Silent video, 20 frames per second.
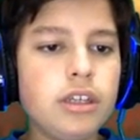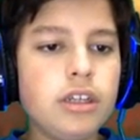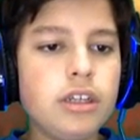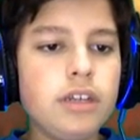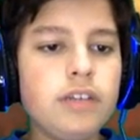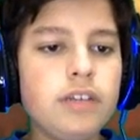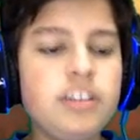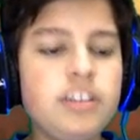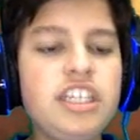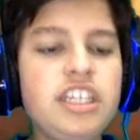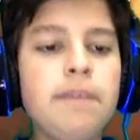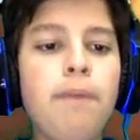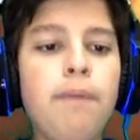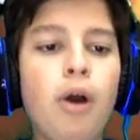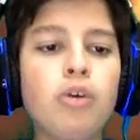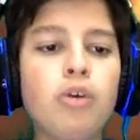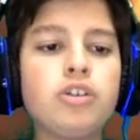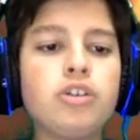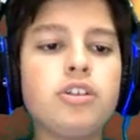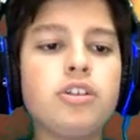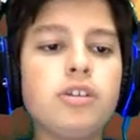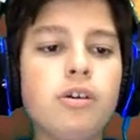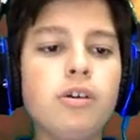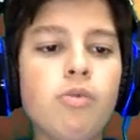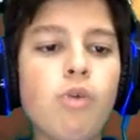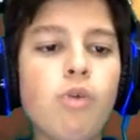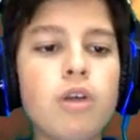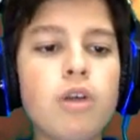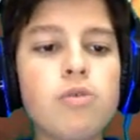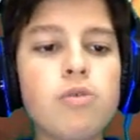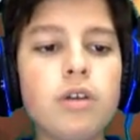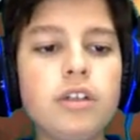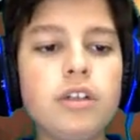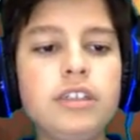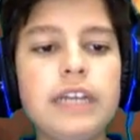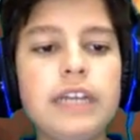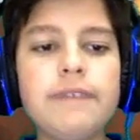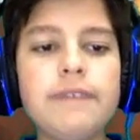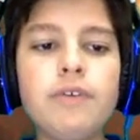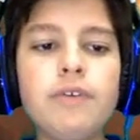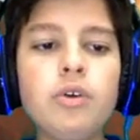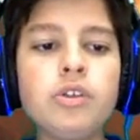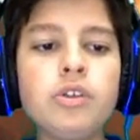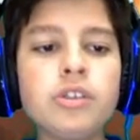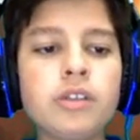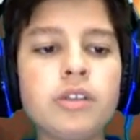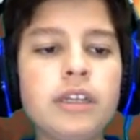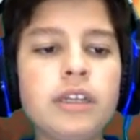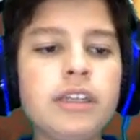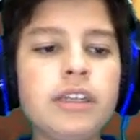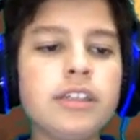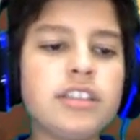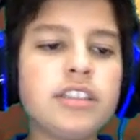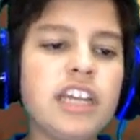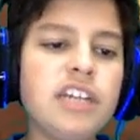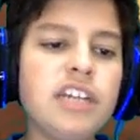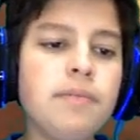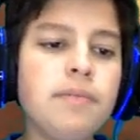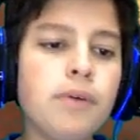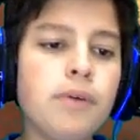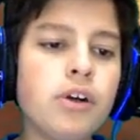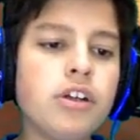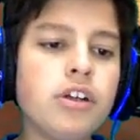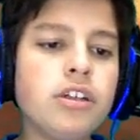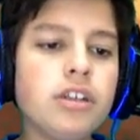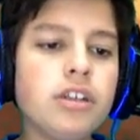Tybalt's 1/1 Devils in the sideboard.